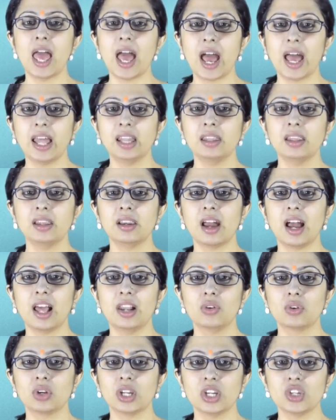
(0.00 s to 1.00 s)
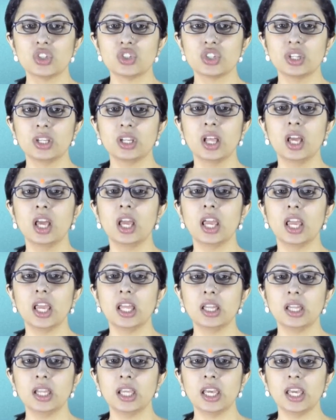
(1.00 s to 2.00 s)
and their allocation
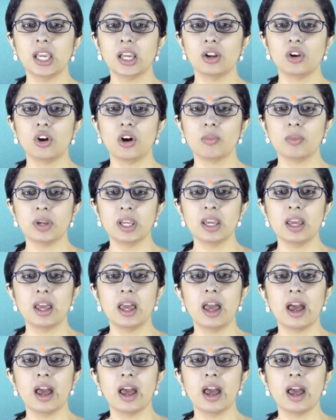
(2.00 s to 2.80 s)
in the economy